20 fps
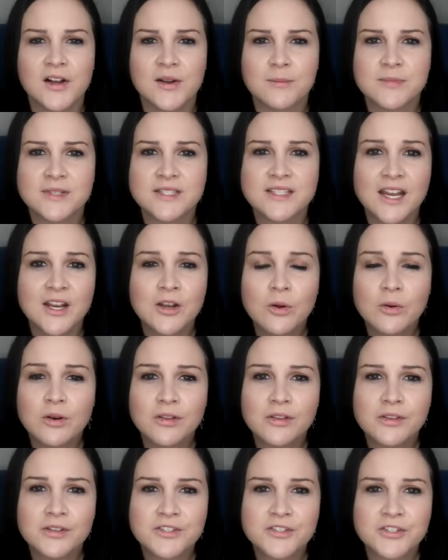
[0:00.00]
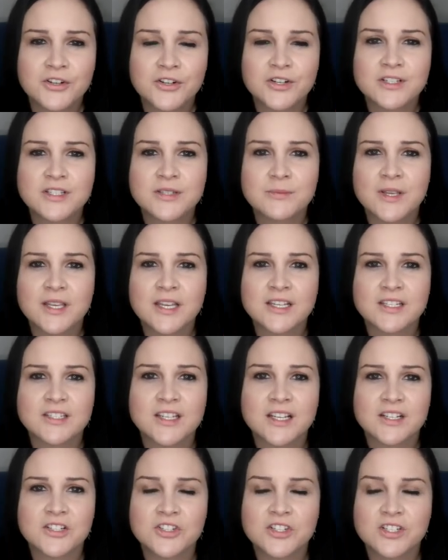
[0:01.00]
Say no to the desserts because
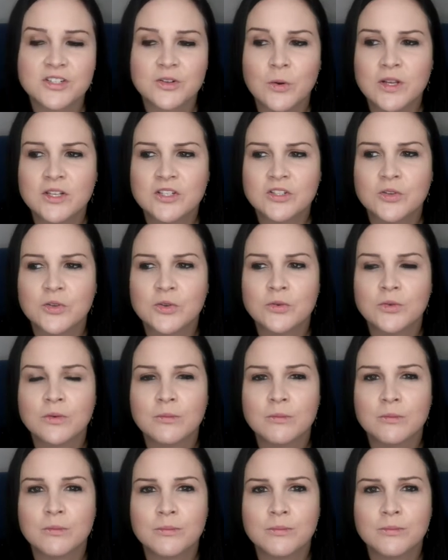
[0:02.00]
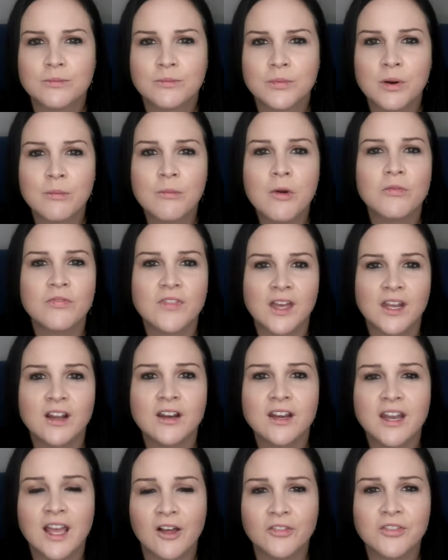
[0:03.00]
that's just going to promote that
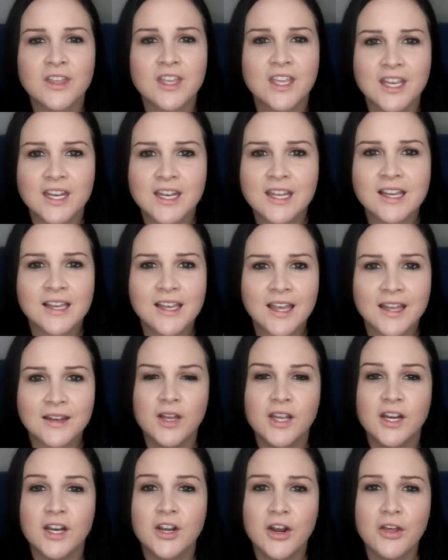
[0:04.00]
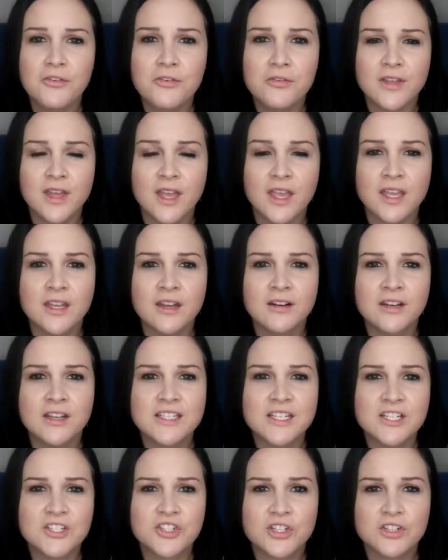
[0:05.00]
unhealthy eating again. And another thing, in
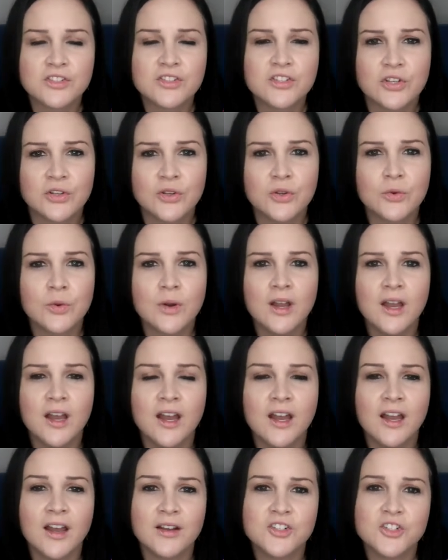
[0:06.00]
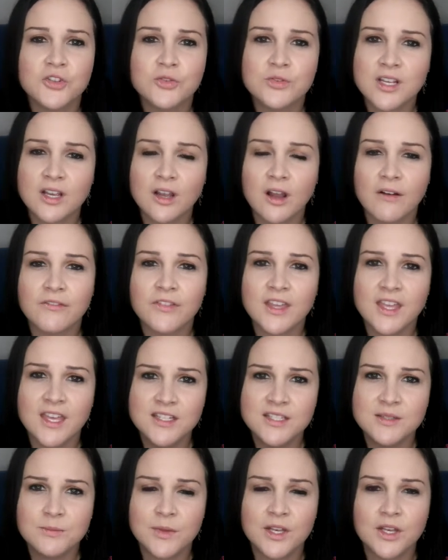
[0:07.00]
addition to choosing off the
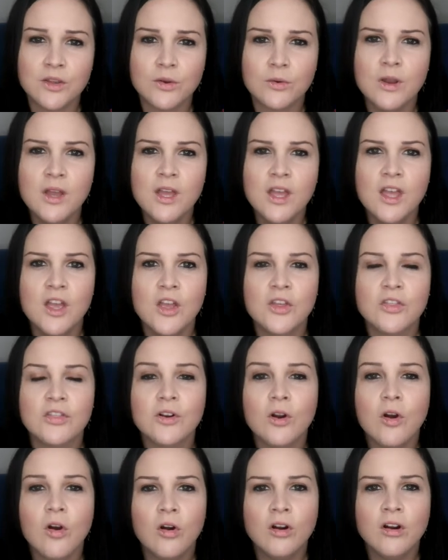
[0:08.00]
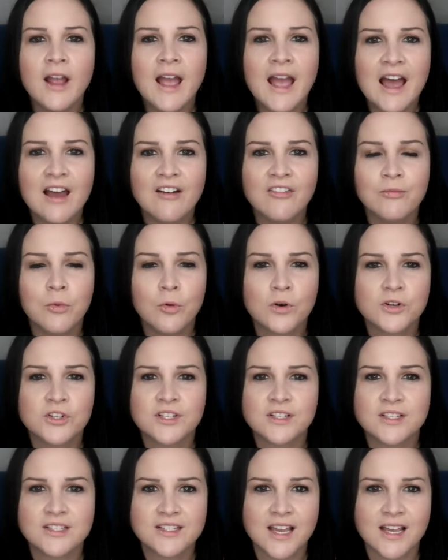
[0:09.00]
kids menu, there are half
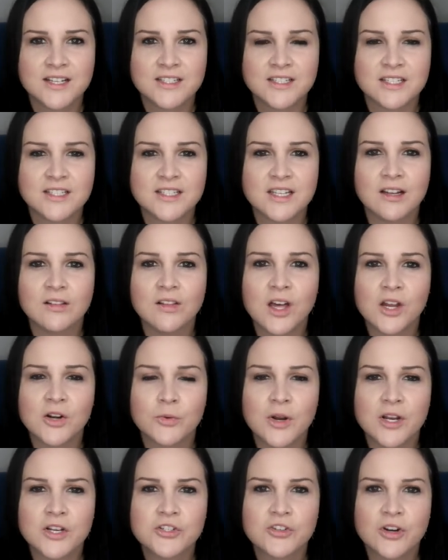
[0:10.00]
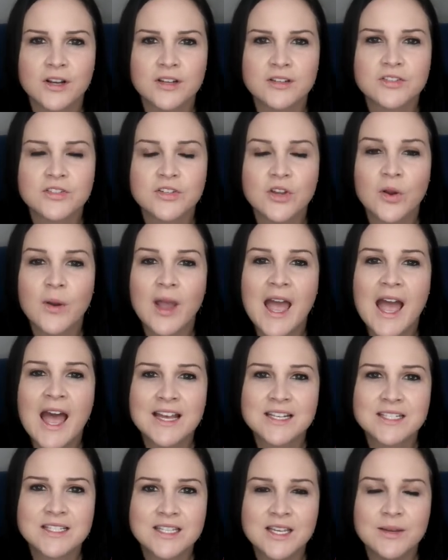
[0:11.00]
portion sizes at a lot of restaurants. So
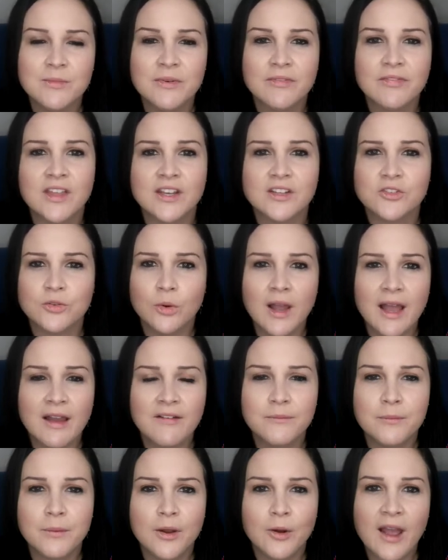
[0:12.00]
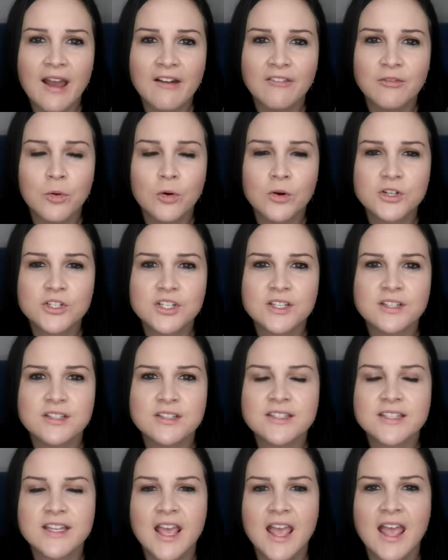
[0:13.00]
ask them if they do have half
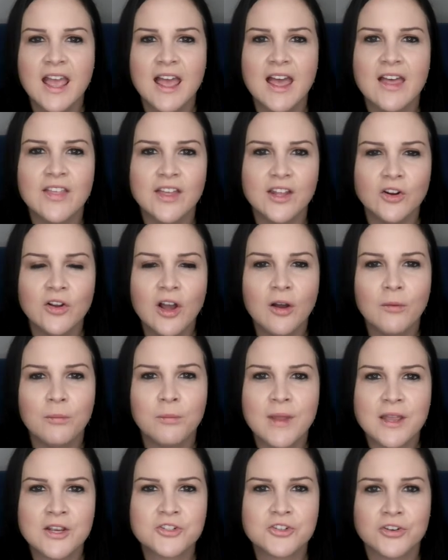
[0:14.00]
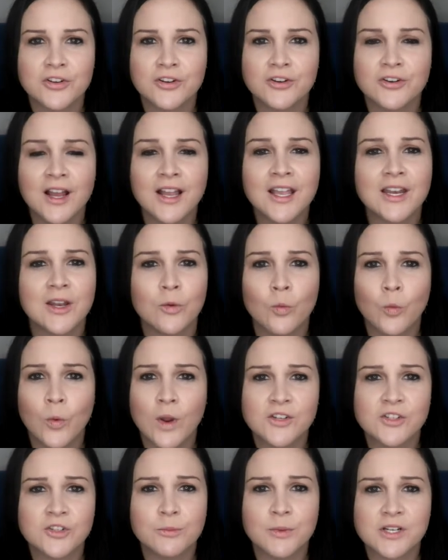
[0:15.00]
portions, and that'll help make sure you're not getting
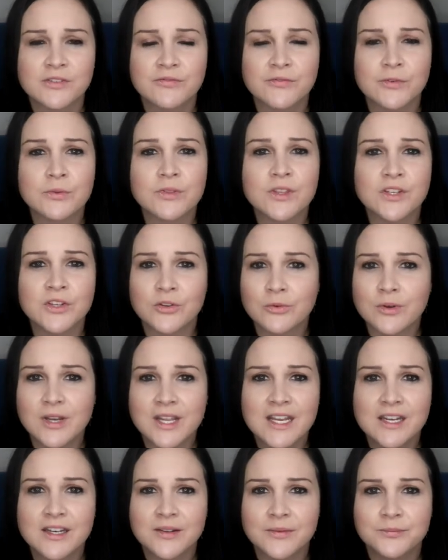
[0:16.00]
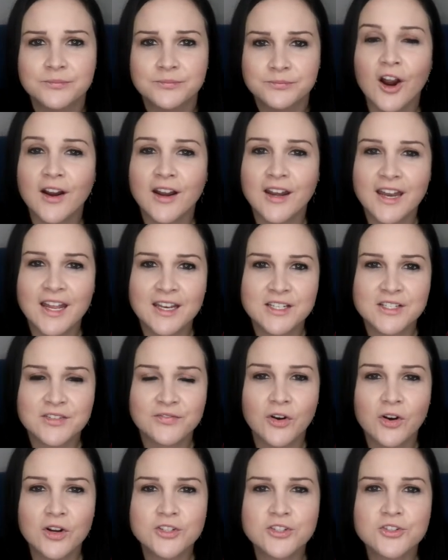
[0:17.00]
way too much food than you need. All right, and as
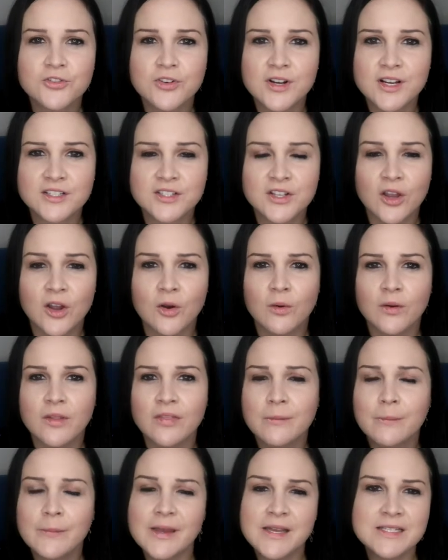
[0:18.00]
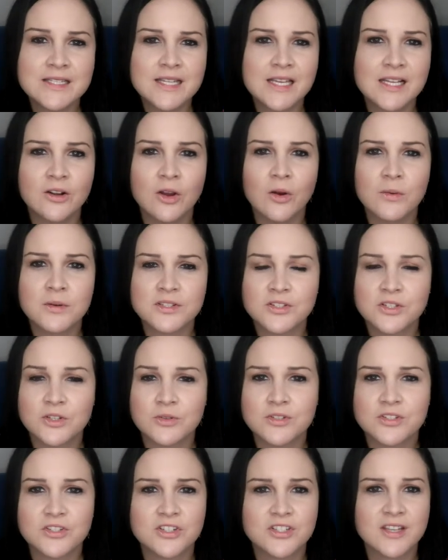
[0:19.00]
far as drinks go, the best thing to always do
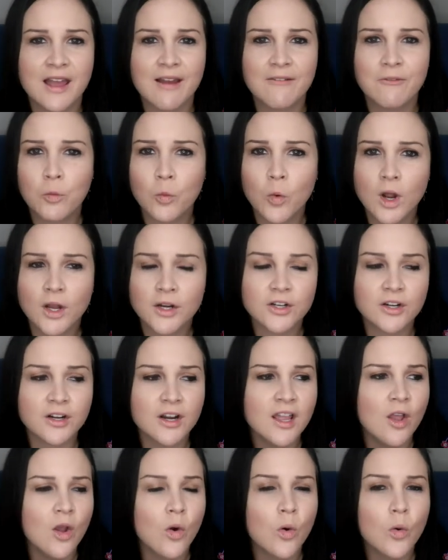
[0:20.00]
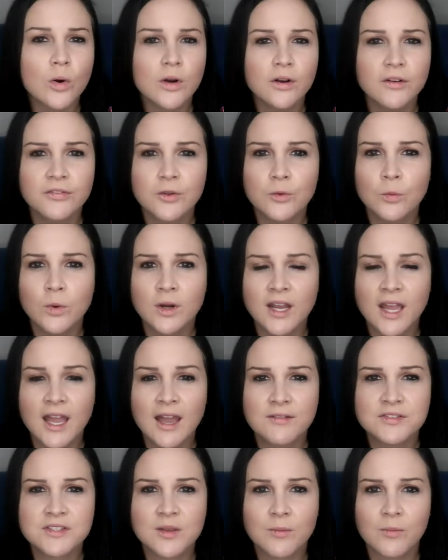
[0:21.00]
is just have a water. Or if you wanna
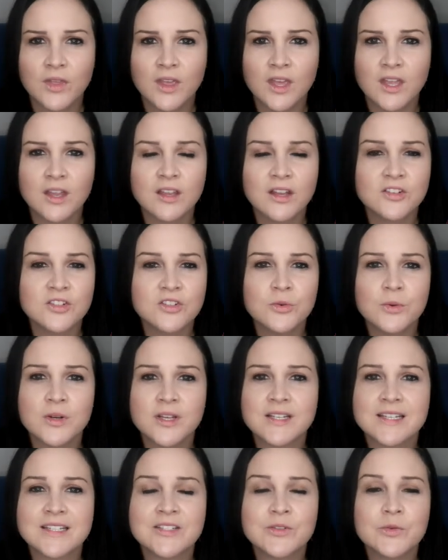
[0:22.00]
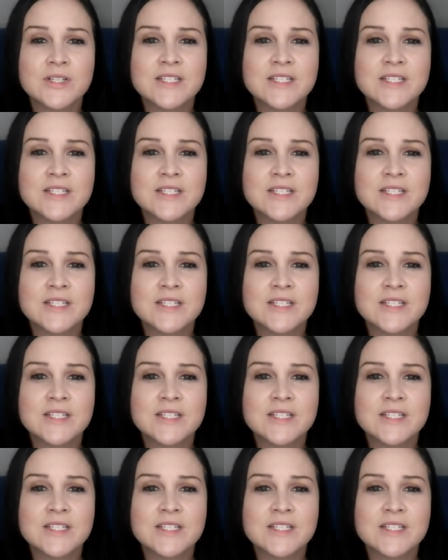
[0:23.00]
have something, do a